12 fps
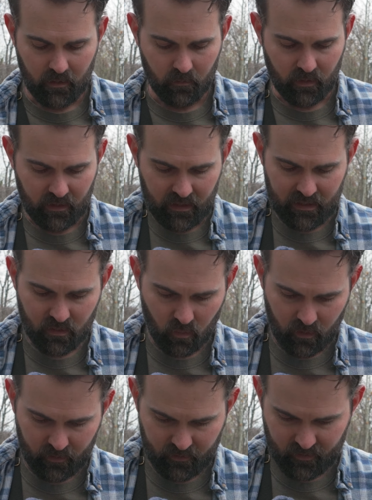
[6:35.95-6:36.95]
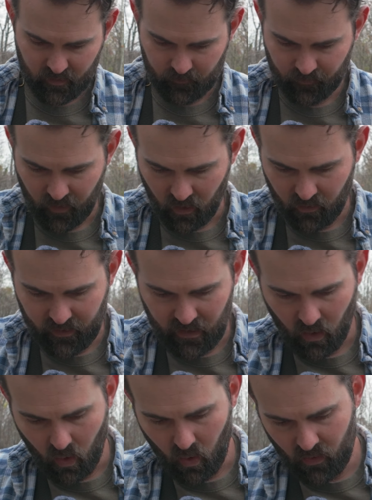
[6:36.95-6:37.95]
but these ones are the
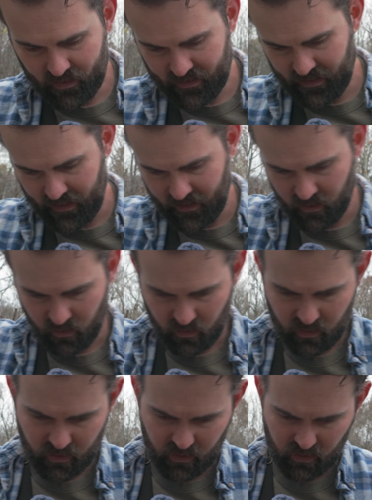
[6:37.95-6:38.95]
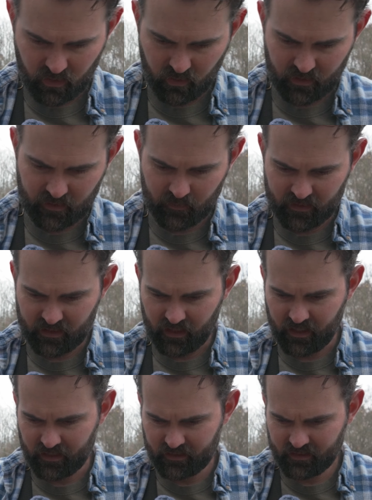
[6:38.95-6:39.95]
old style Christmas
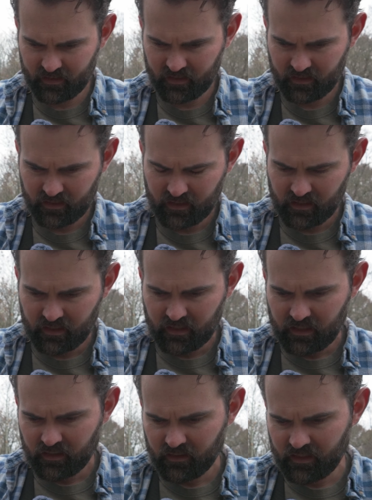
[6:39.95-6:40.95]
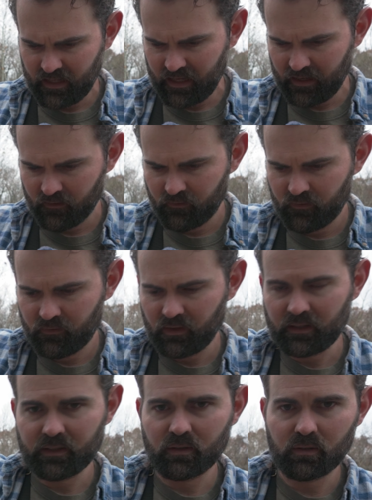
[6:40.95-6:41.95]
lights that have the
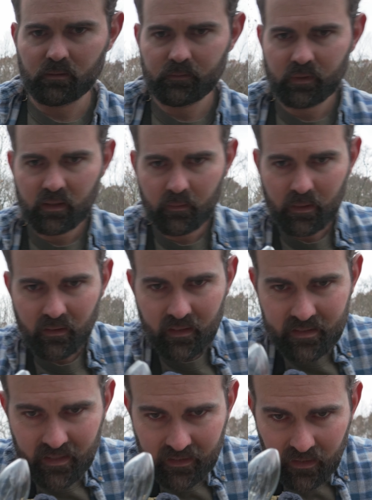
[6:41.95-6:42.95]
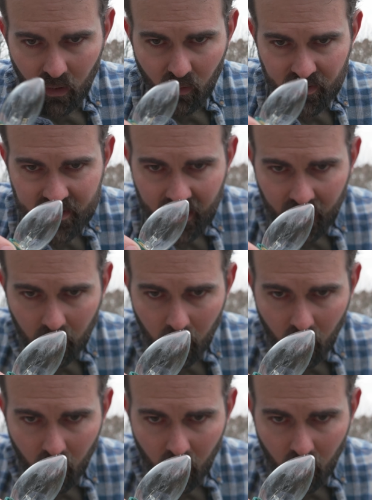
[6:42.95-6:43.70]
little, it's like the old style